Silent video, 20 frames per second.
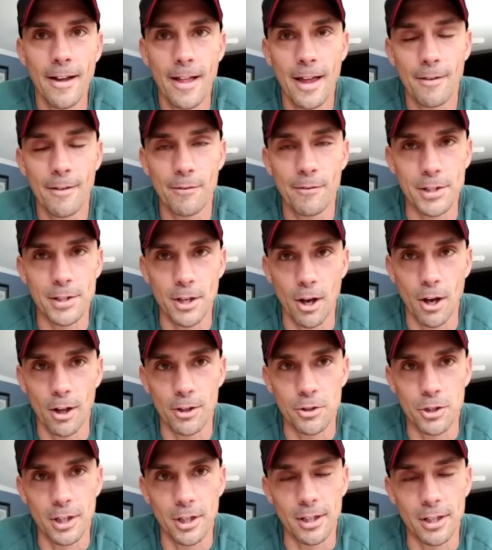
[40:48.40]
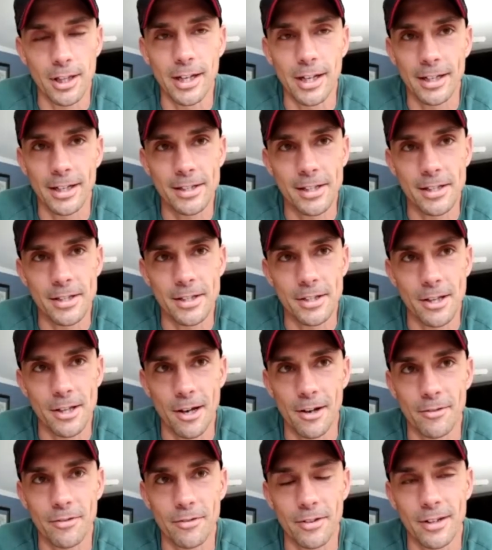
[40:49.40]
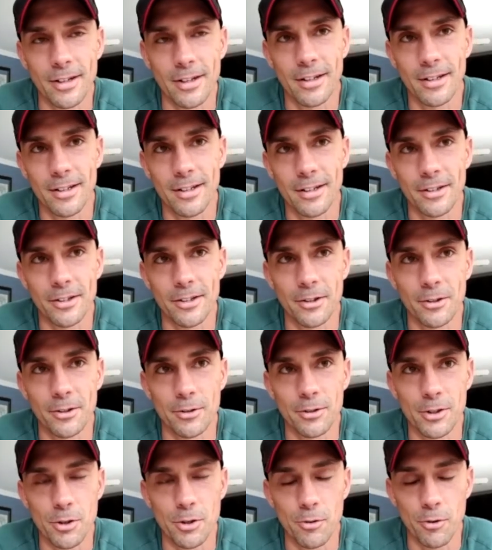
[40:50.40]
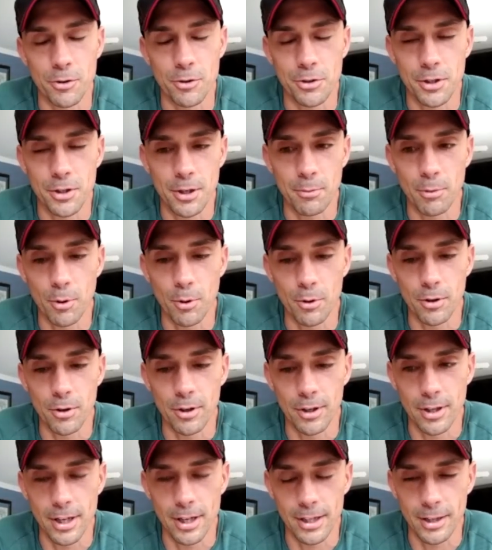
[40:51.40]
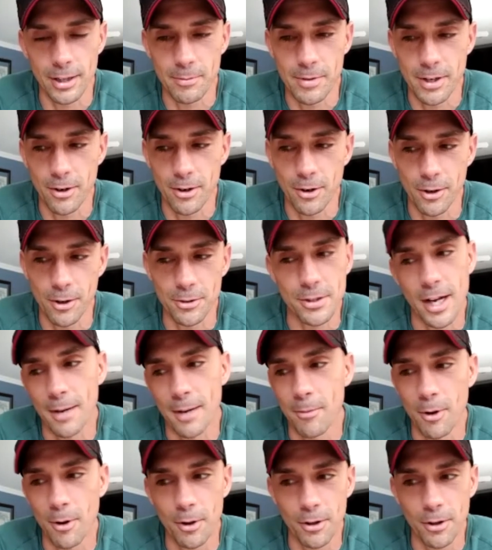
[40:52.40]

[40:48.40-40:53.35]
physiology clinics and stuff, and the University of Boulder, and they give me a hard time